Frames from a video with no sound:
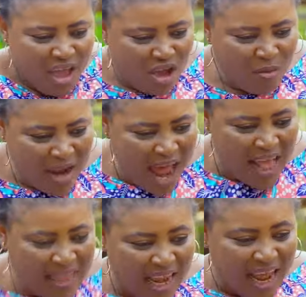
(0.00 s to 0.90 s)
Your mother
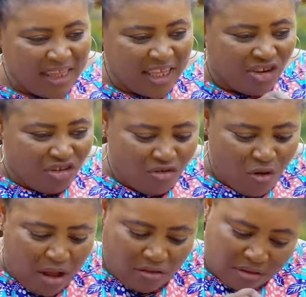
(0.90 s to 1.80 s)
has started teaching
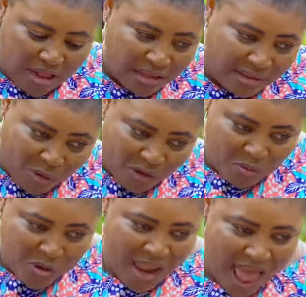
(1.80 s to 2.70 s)
you how to tell small,
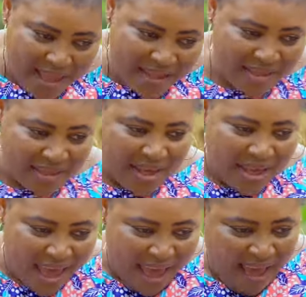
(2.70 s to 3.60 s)
small lies.
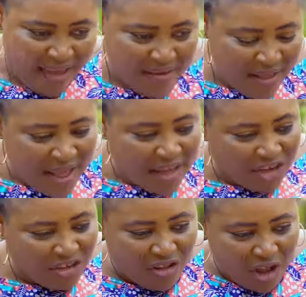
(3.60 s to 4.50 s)
Eh?
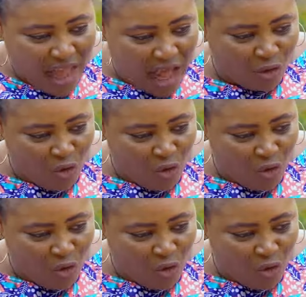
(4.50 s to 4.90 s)
She's not at